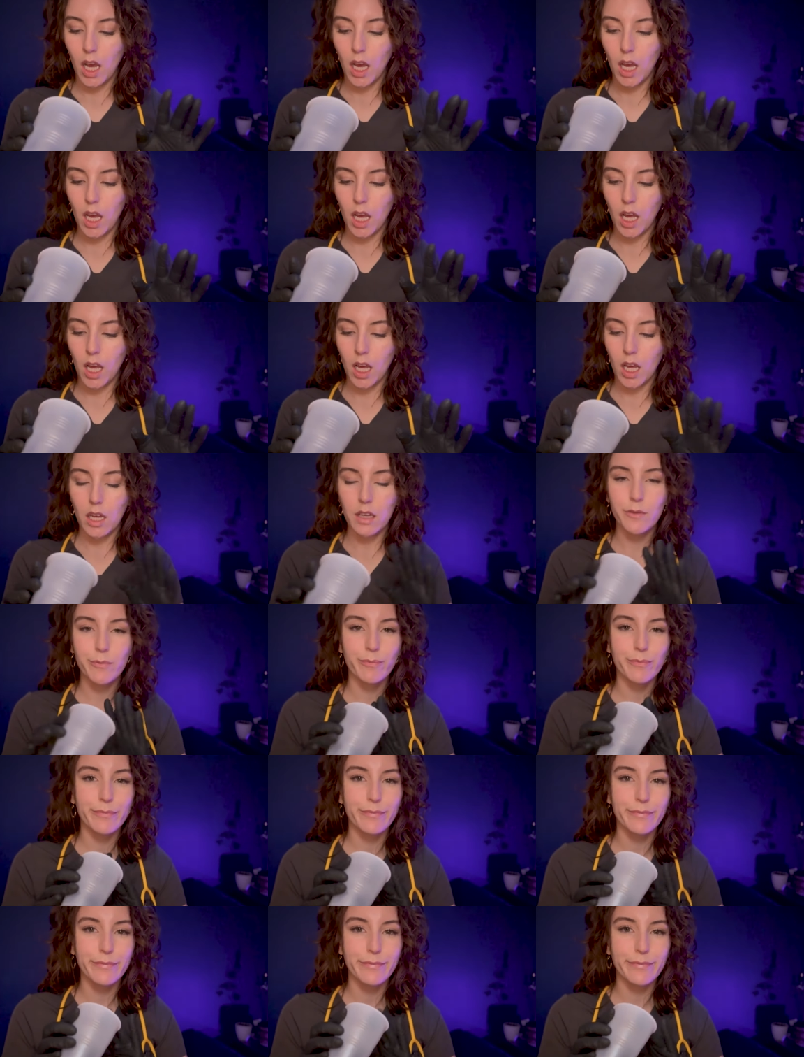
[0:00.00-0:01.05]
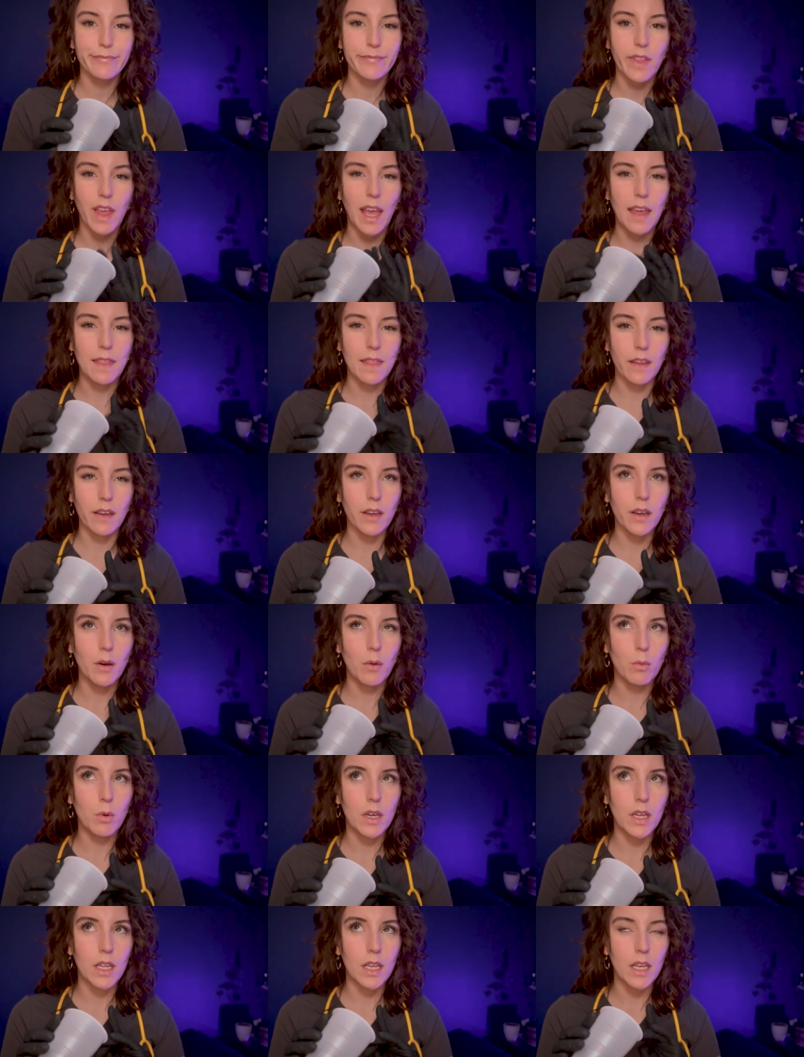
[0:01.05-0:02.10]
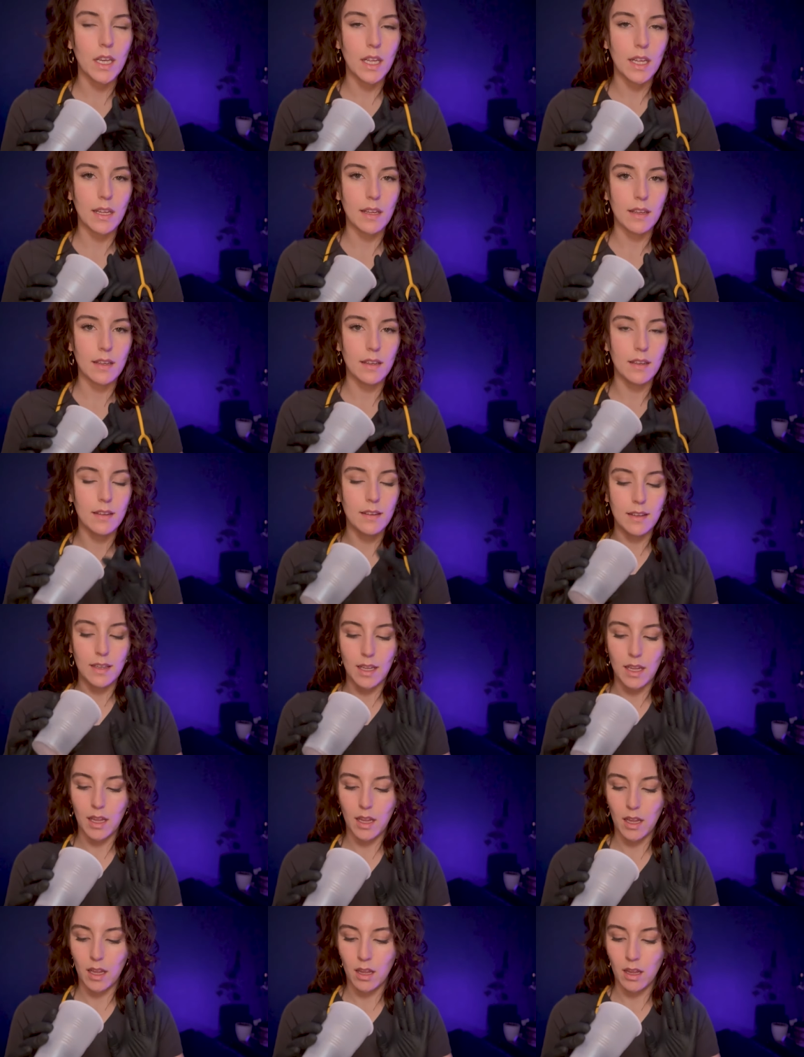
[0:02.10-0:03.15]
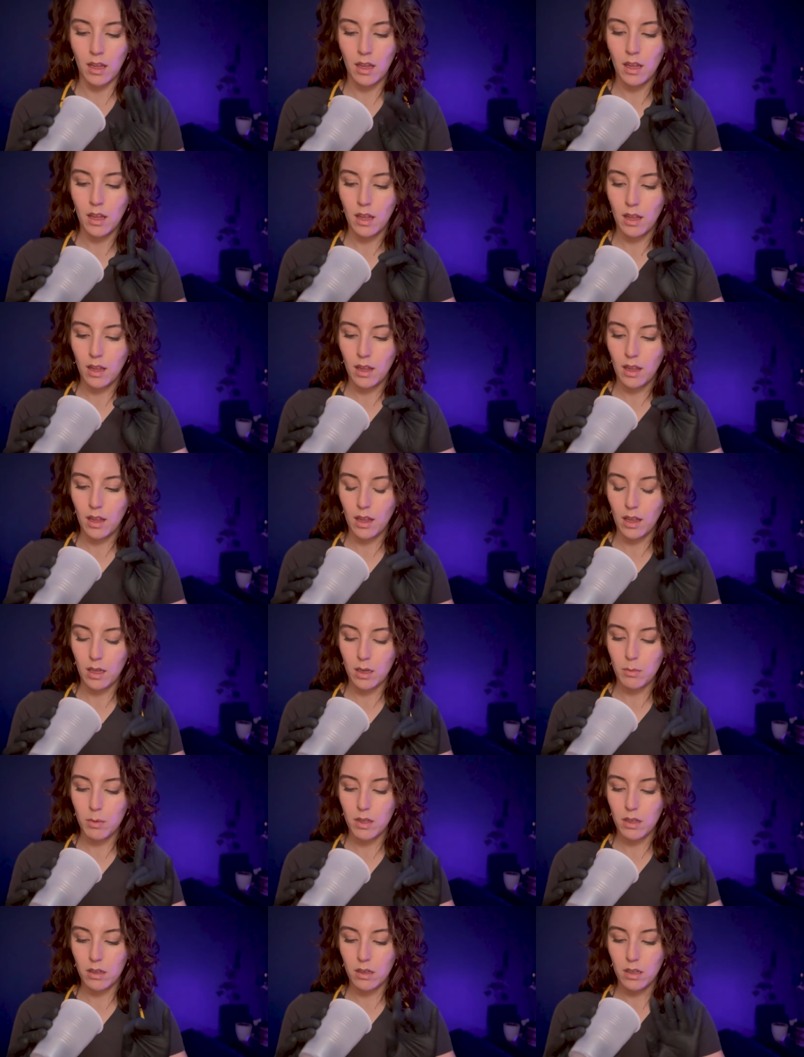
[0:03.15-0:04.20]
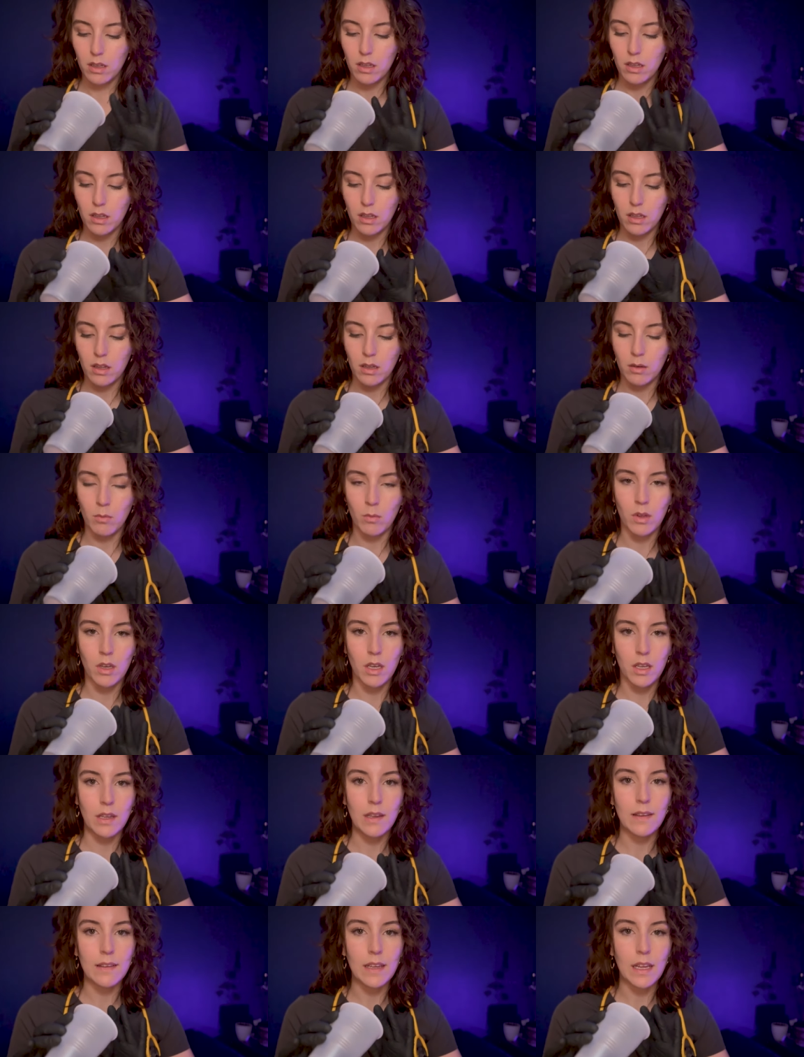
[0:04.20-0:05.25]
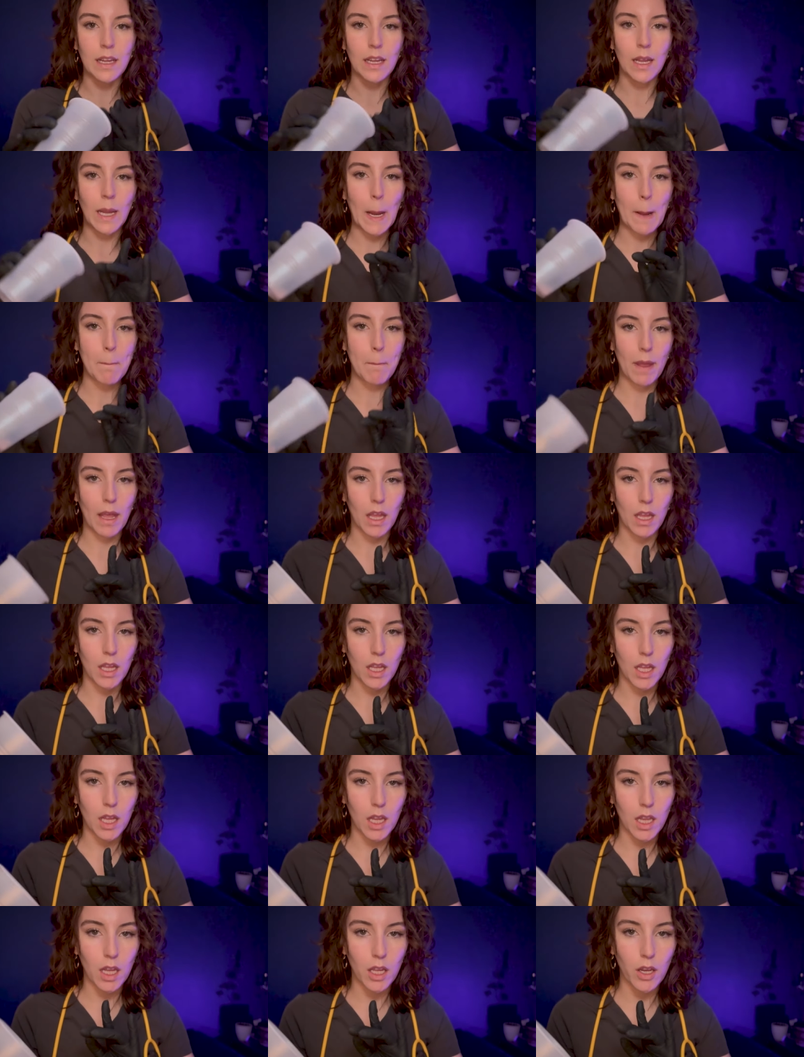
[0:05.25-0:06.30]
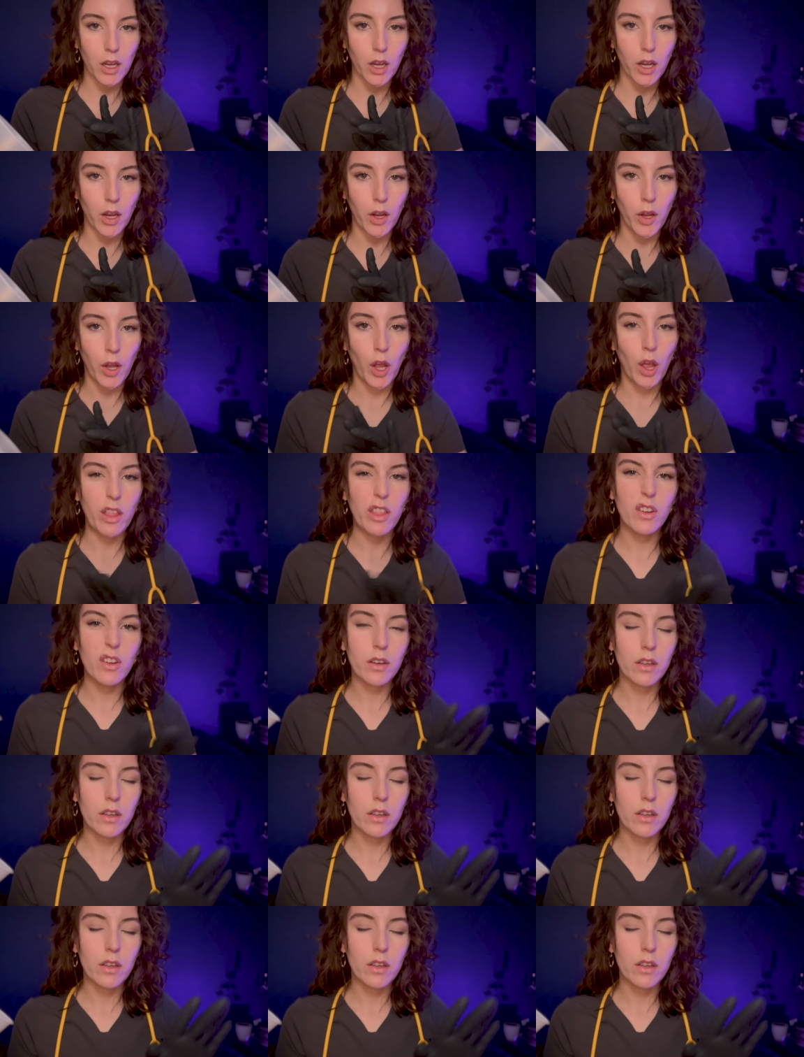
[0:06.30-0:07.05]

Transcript: Um, I think one is a antibiotic and then one is a painkiller. They'll